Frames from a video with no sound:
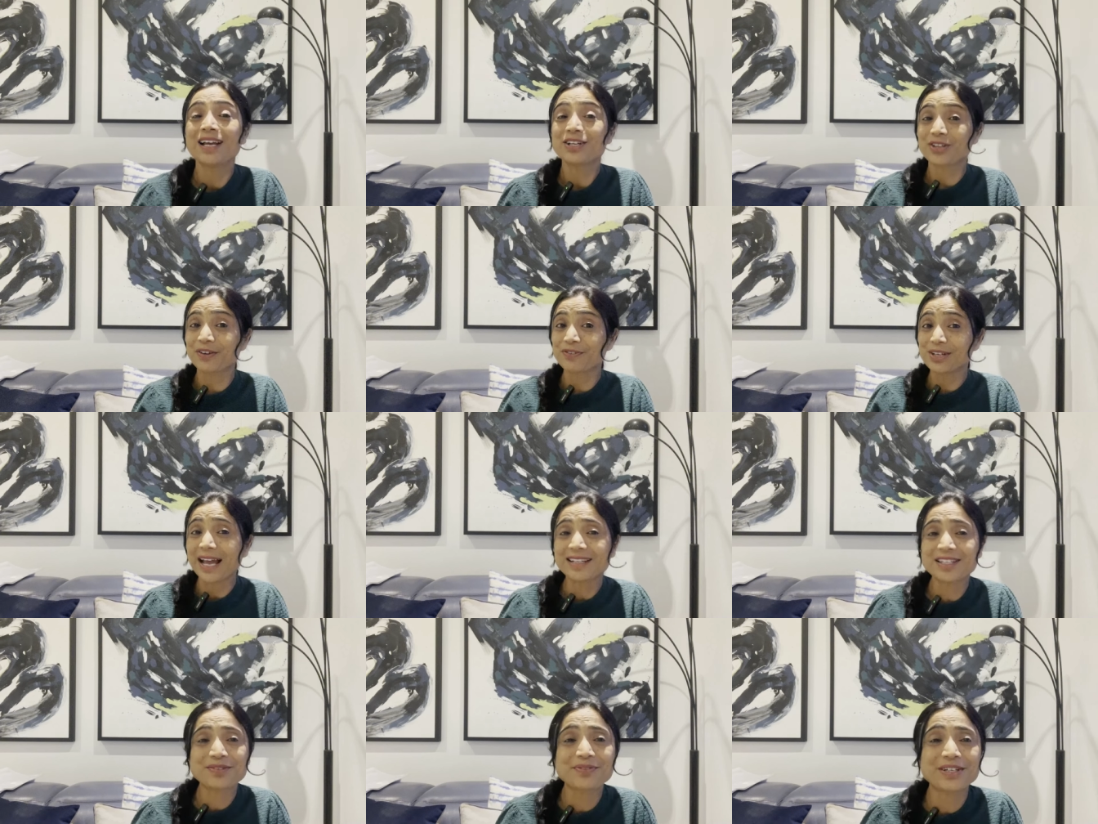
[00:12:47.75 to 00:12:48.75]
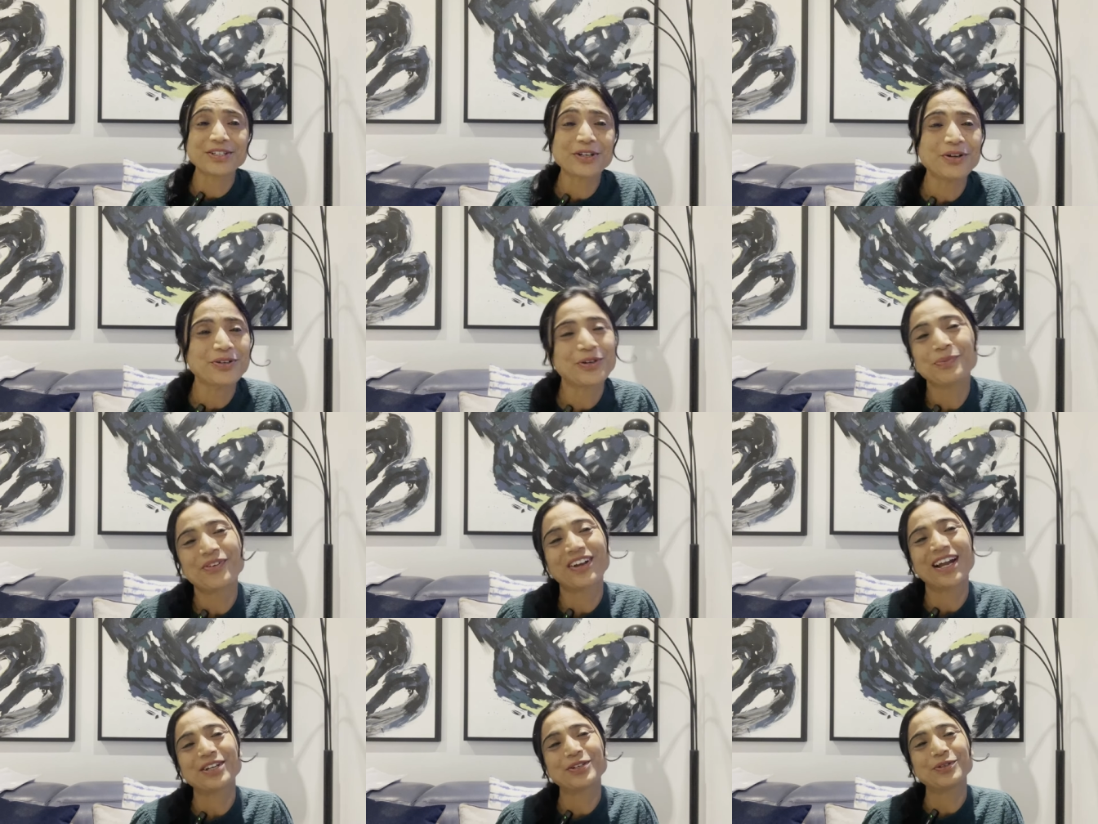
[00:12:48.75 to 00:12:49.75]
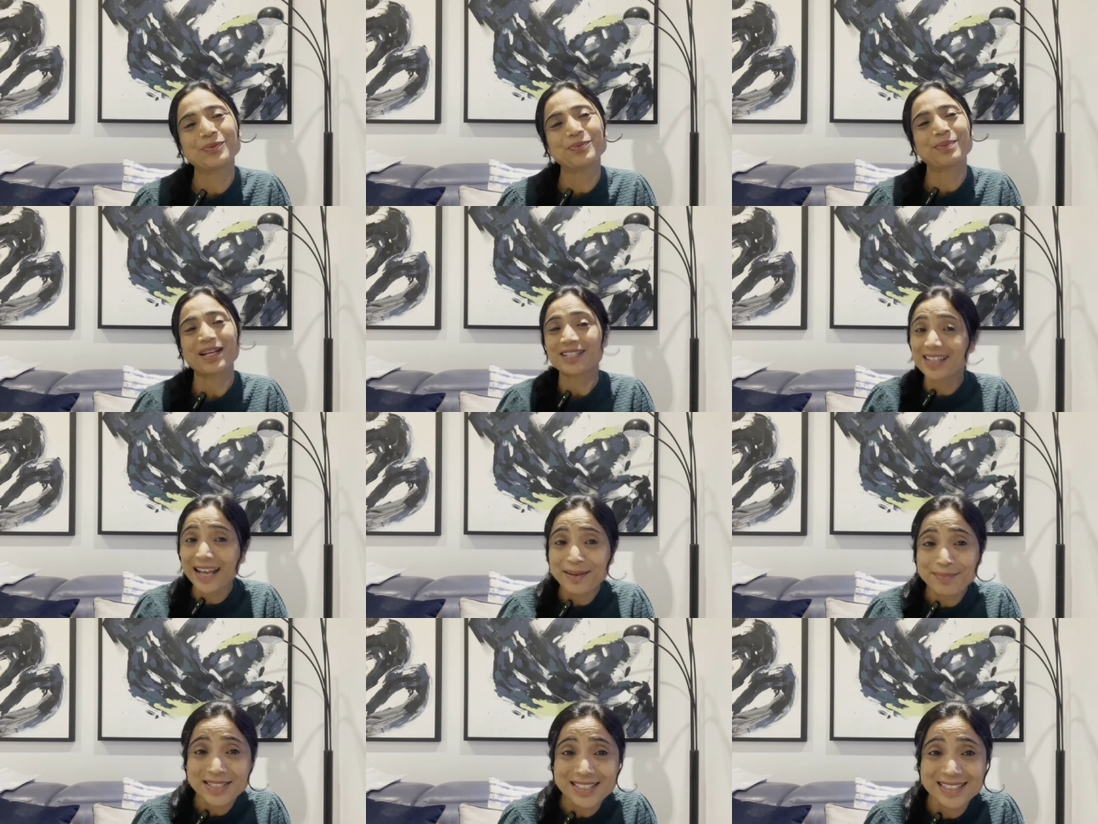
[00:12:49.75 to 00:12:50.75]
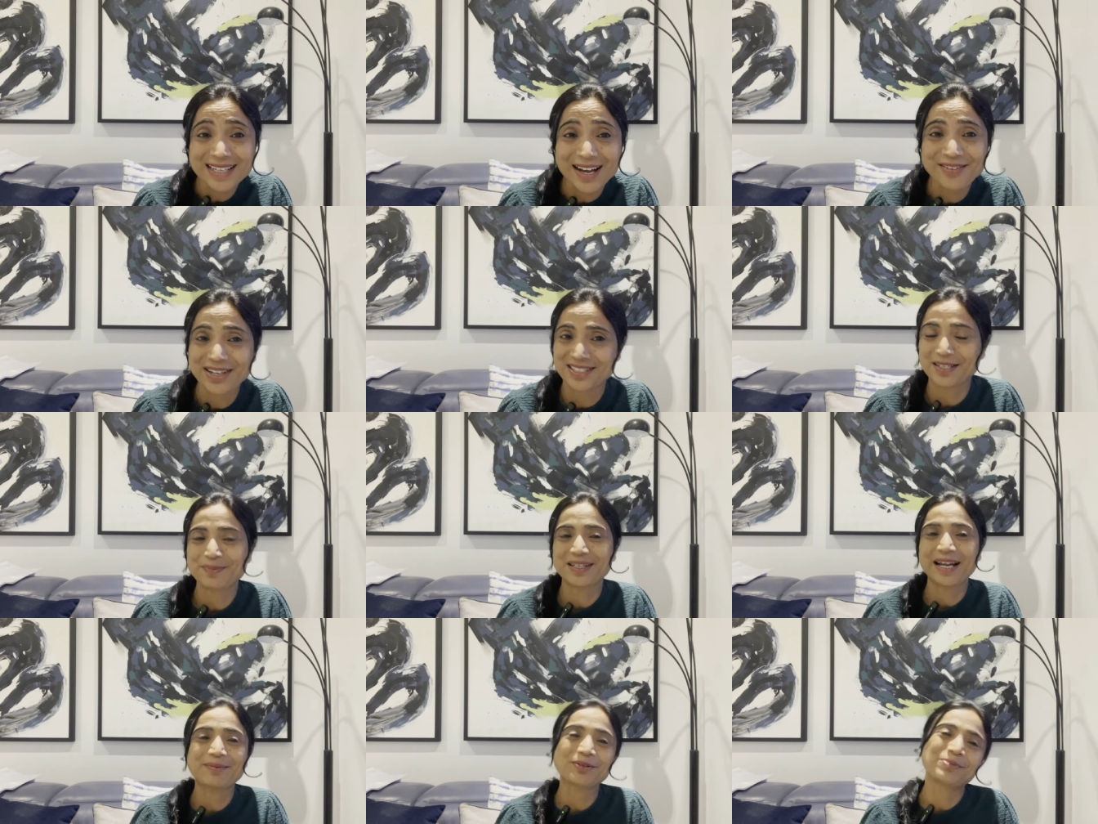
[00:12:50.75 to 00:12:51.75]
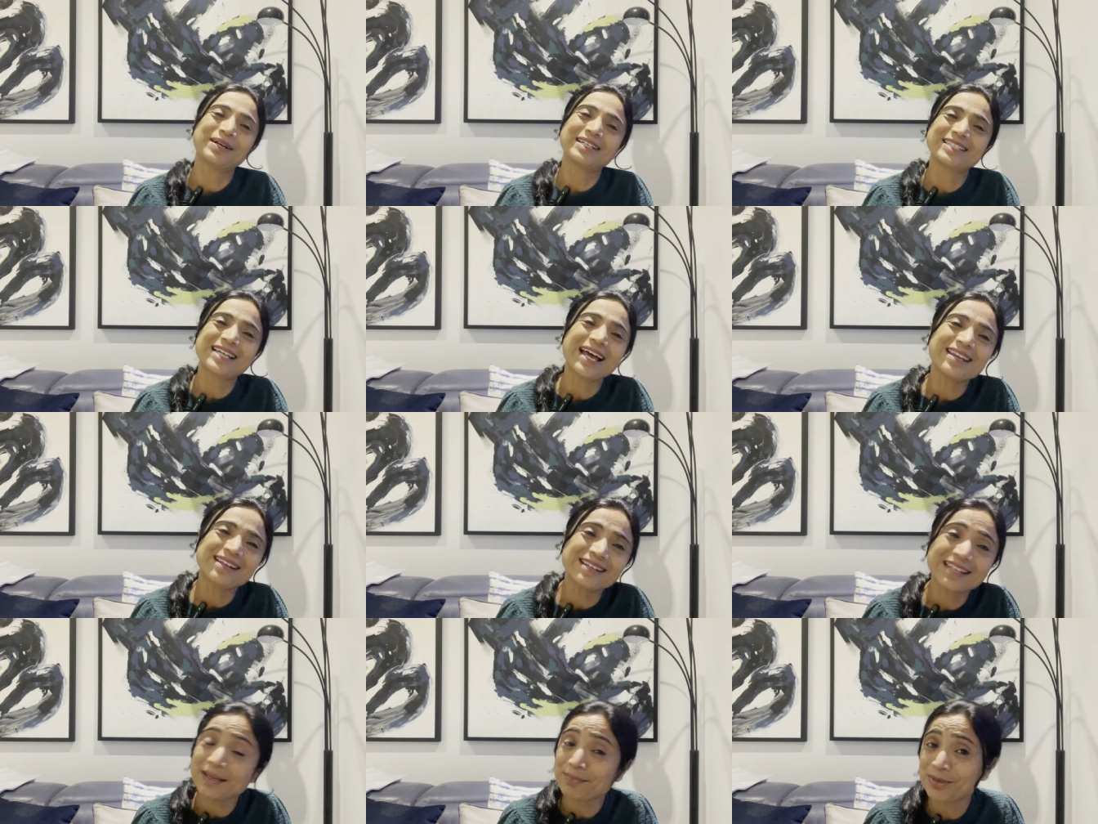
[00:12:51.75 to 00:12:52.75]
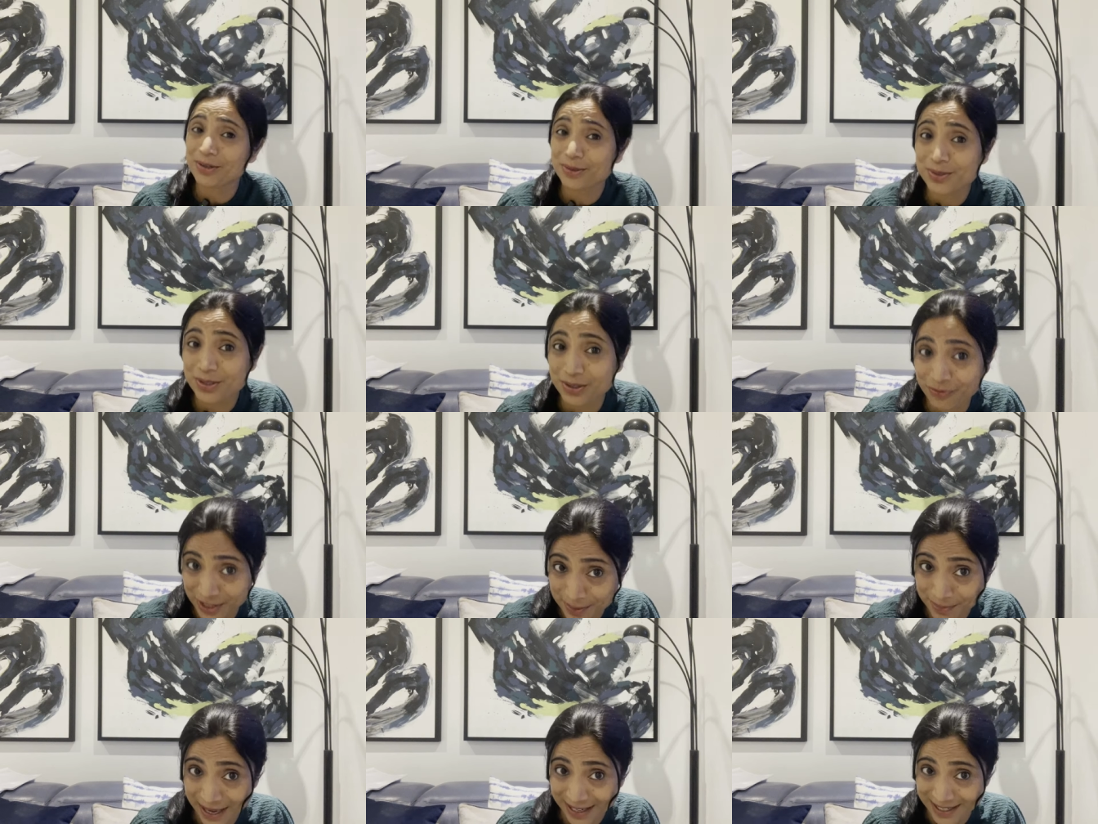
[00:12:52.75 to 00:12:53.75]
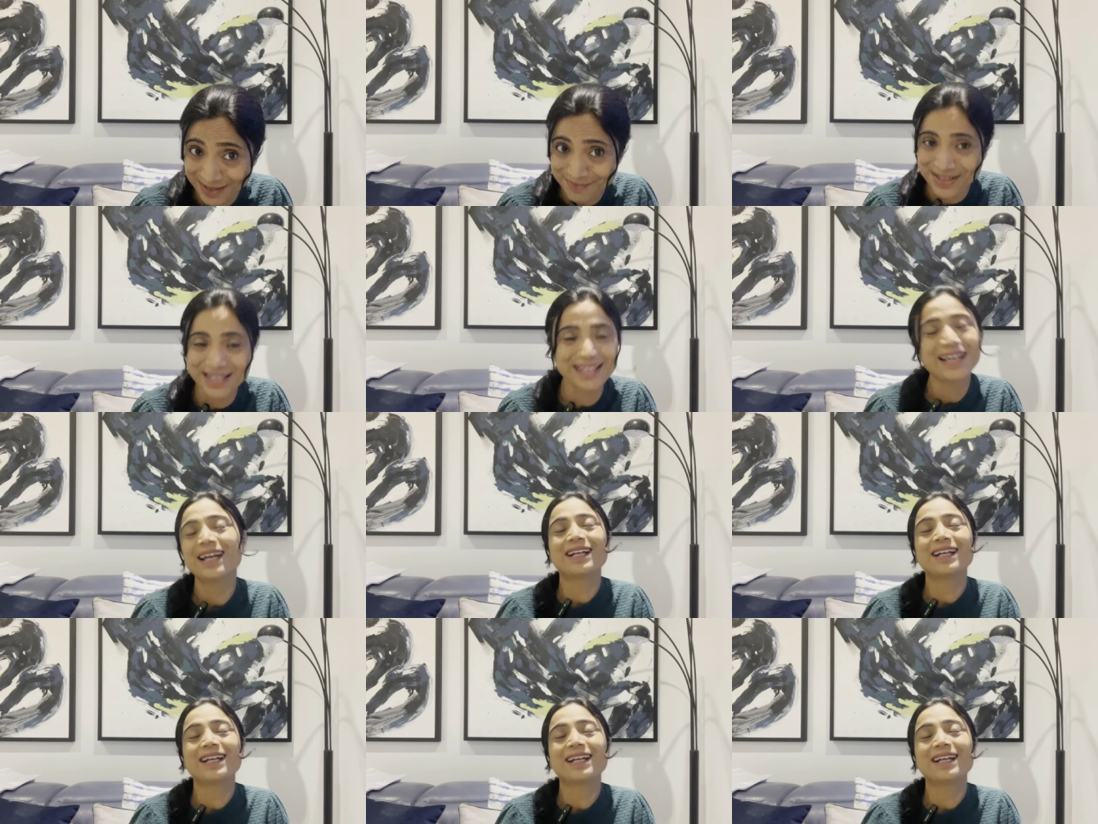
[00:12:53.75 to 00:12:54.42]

So if you like this video don't forget to press the like button now and subscribe to my channel. Keep those uh, feedback coming.